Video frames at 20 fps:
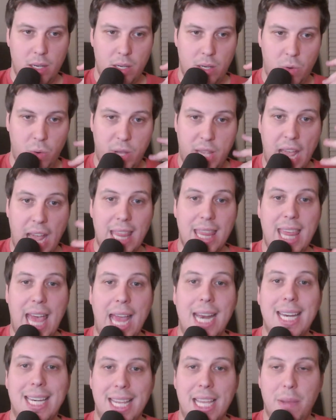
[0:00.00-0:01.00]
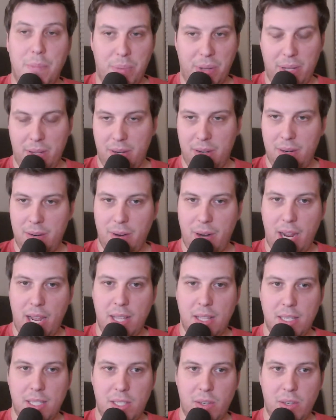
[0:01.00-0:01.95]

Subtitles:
to get that deep, right?